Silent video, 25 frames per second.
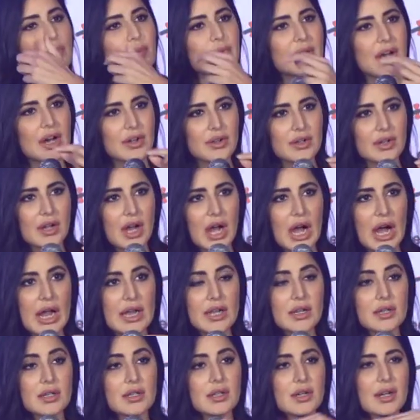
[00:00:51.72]
without
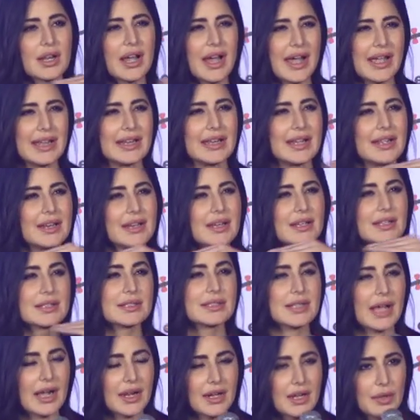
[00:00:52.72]
underlining
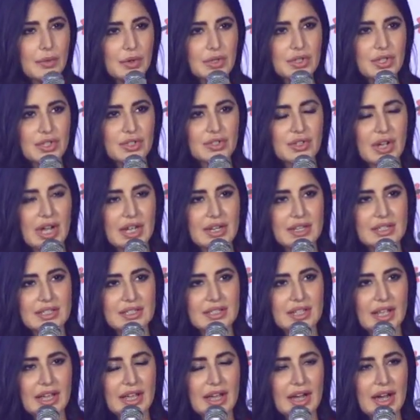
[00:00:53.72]
exactly what you're trying to
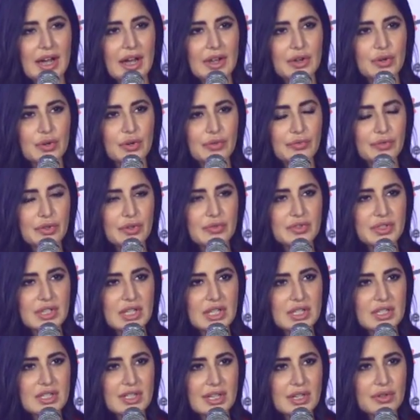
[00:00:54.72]
say. I don't know if you've
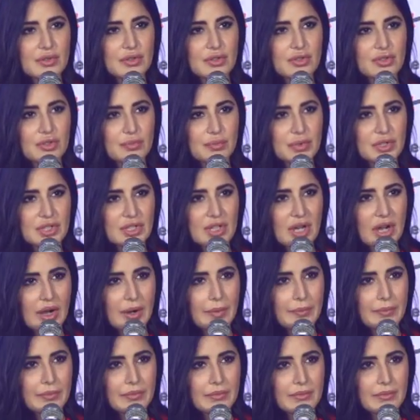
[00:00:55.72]
seen Secret Superstar.